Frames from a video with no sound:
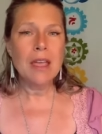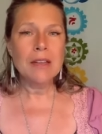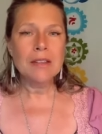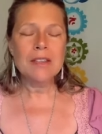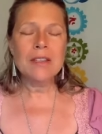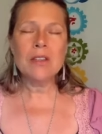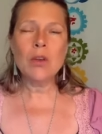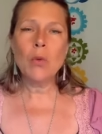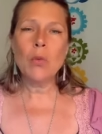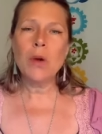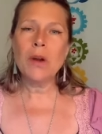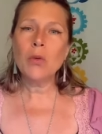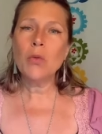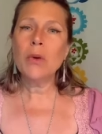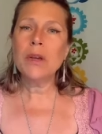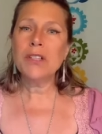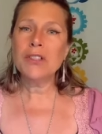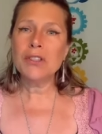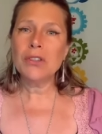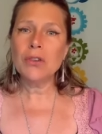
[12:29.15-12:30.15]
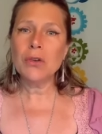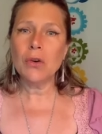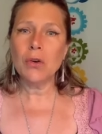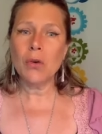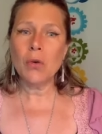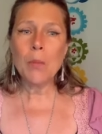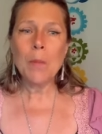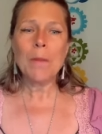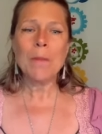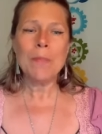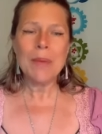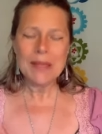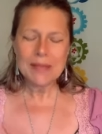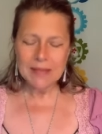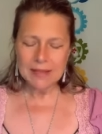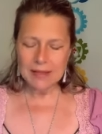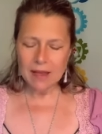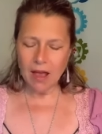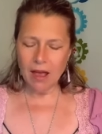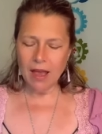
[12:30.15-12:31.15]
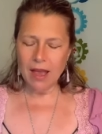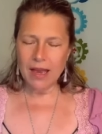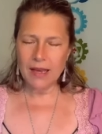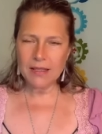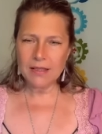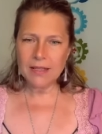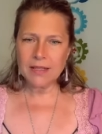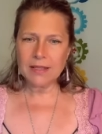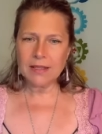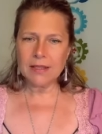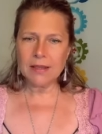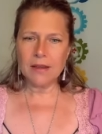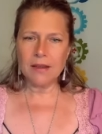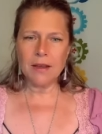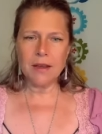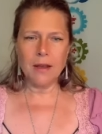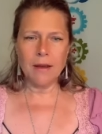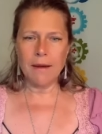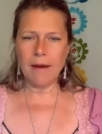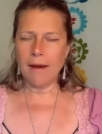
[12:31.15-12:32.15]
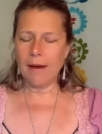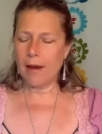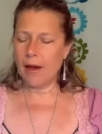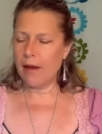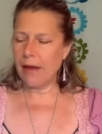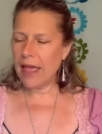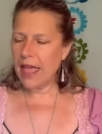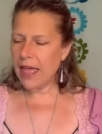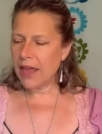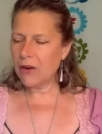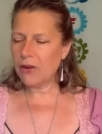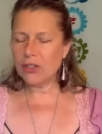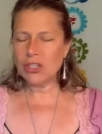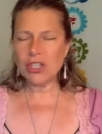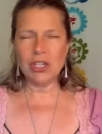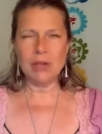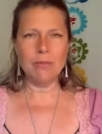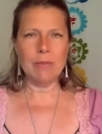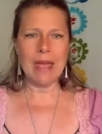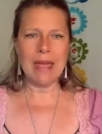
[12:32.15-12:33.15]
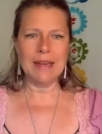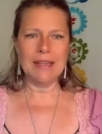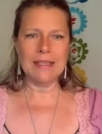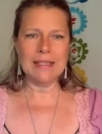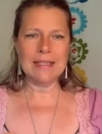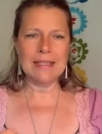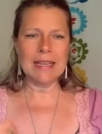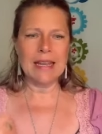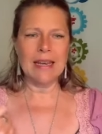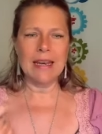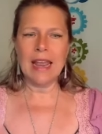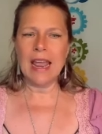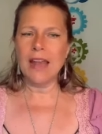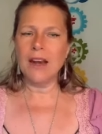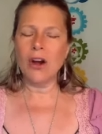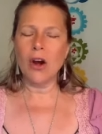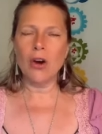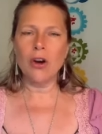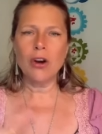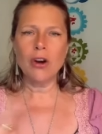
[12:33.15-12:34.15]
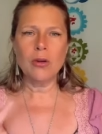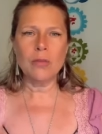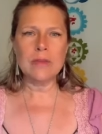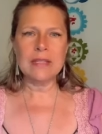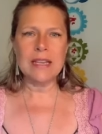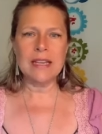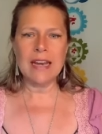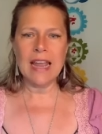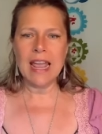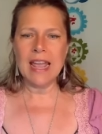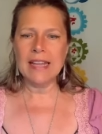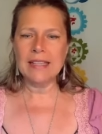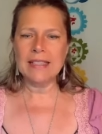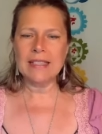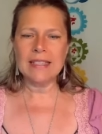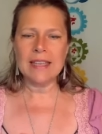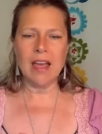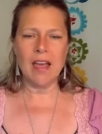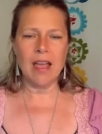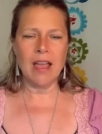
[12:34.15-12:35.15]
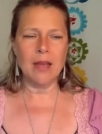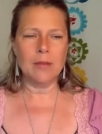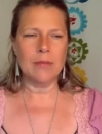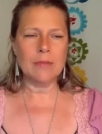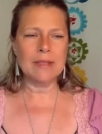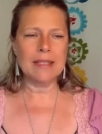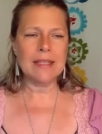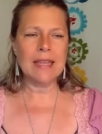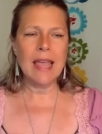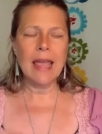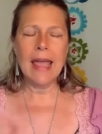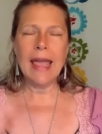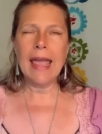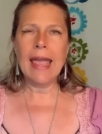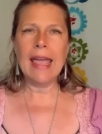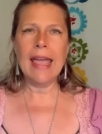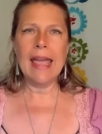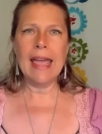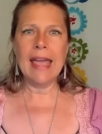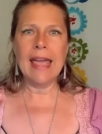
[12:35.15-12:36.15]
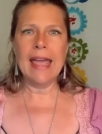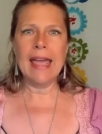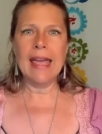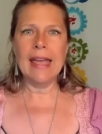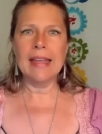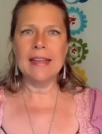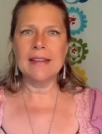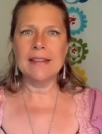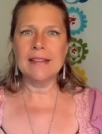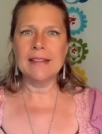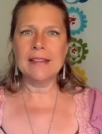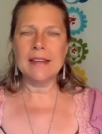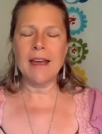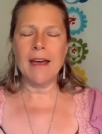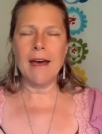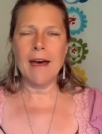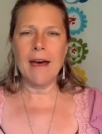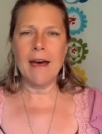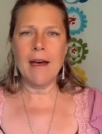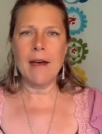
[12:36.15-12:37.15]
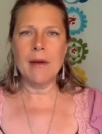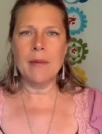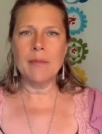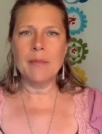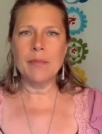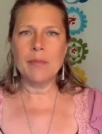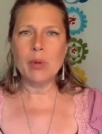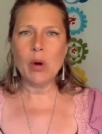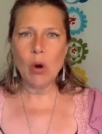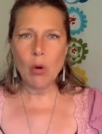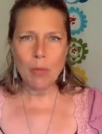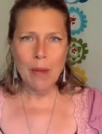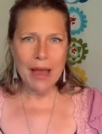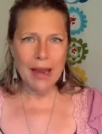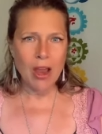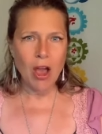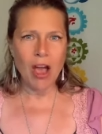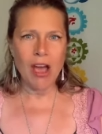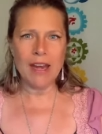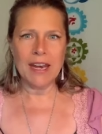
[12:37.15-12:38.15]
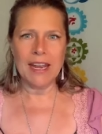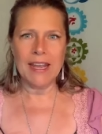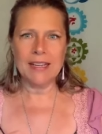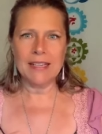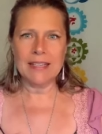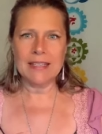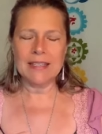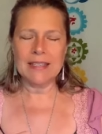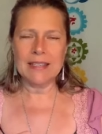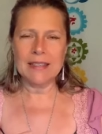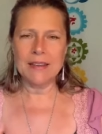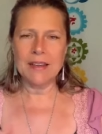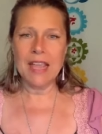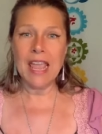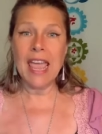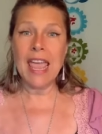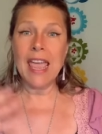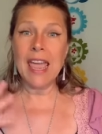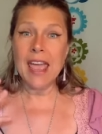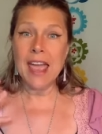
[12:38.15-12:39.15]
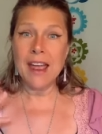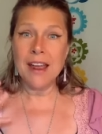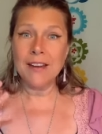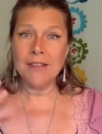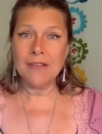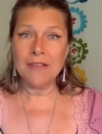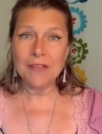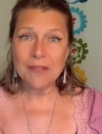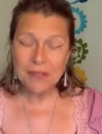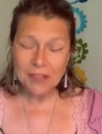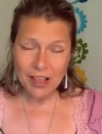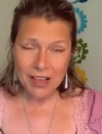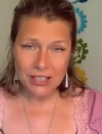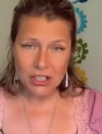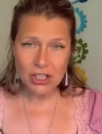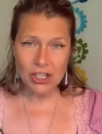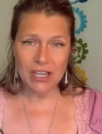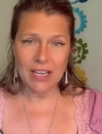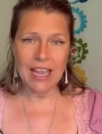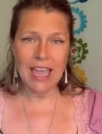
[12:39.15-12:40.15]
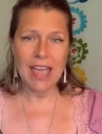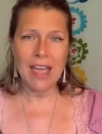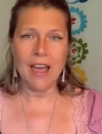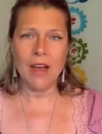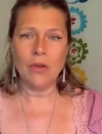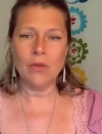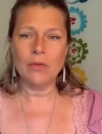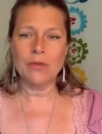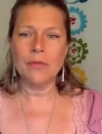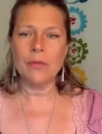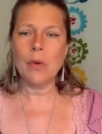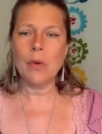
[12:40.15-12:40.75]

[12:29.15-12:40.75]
So what do we do besides uh, energy medicine and herbs and enzymes and um, probiotics and flushing out?